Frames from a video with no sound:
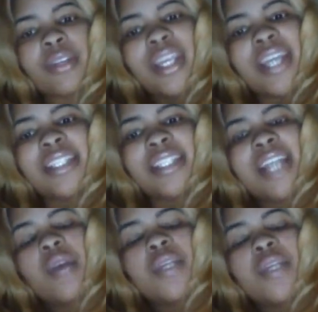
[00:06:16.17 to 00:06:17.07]
Yes,
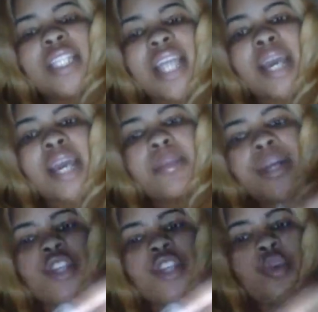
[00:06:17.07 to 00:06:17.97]
I was a liar,
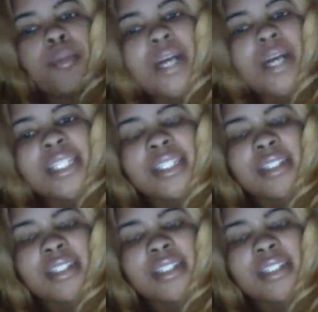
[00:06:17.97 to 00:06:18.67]
but you must